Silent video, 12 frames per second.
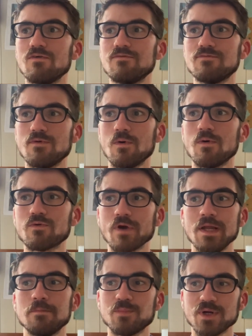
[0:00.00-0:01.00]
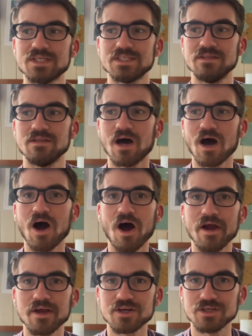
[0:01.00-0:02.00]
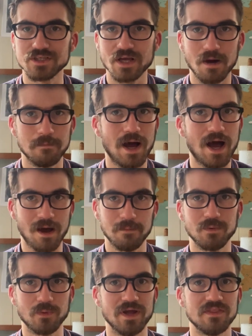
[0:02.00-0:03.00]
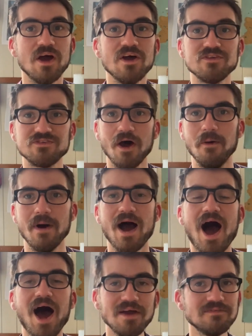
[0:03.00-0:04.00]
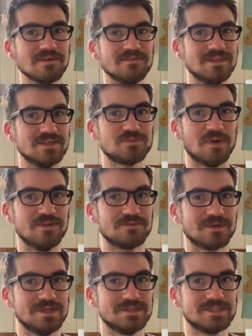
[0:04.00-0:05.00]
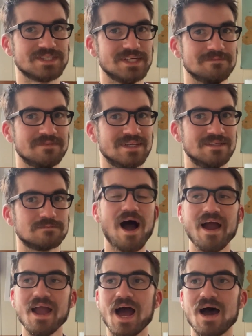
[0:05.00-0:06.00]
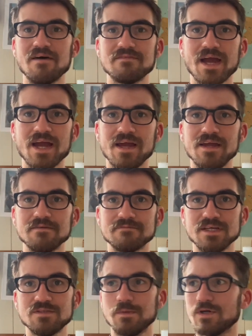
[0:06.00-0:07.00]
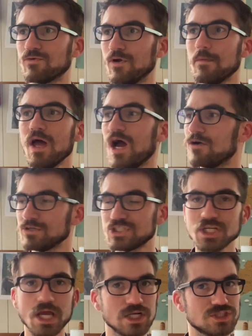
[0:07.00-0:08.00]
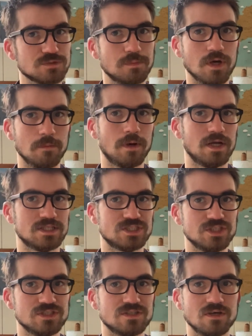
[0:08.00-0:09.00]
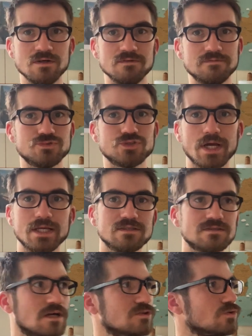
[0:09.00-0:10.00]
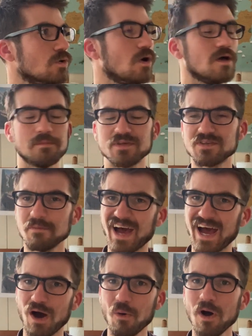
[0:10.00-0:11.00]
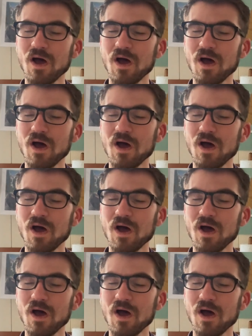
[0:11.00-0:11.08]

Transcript: for Great Britain that I could come up with. So I've given this one the royal treatment. I have a Facebook group. Originally I just put pictures of trains I saw, but somehow